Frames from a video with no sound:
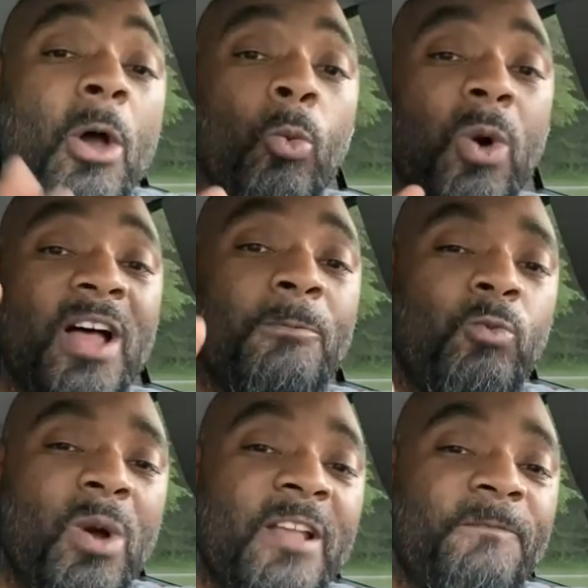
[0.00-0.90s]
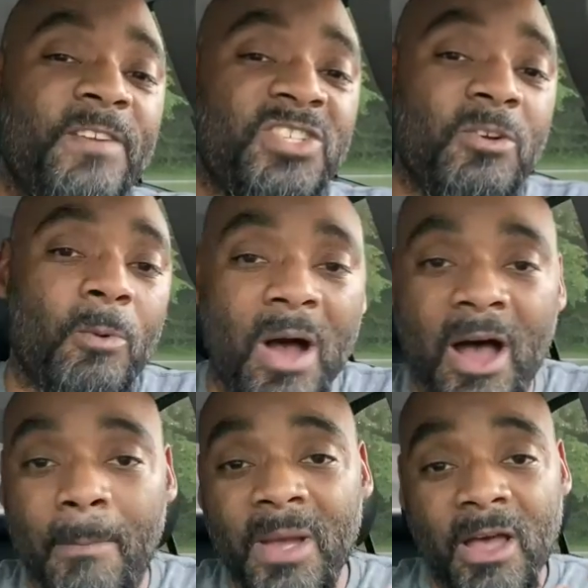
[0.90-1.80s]
whether if it's a
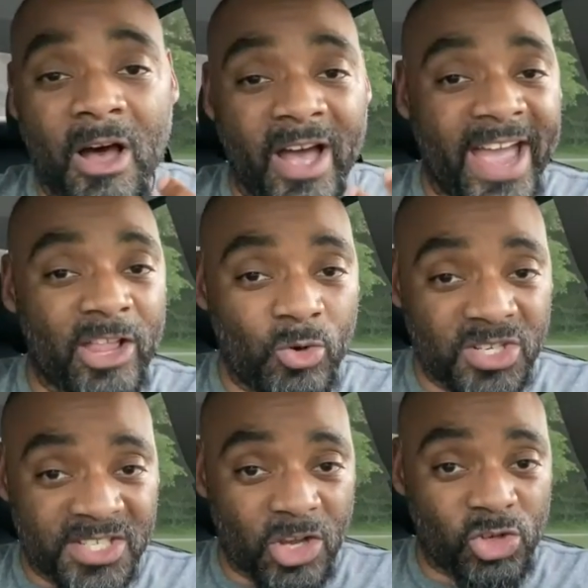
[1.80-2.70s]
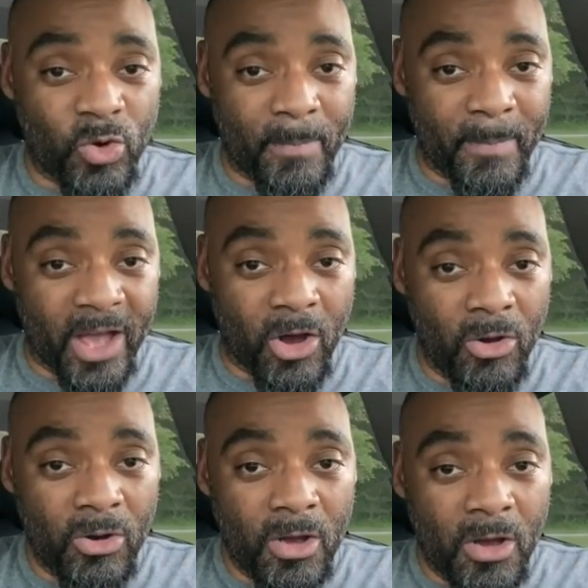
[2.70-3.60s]
heterosexual male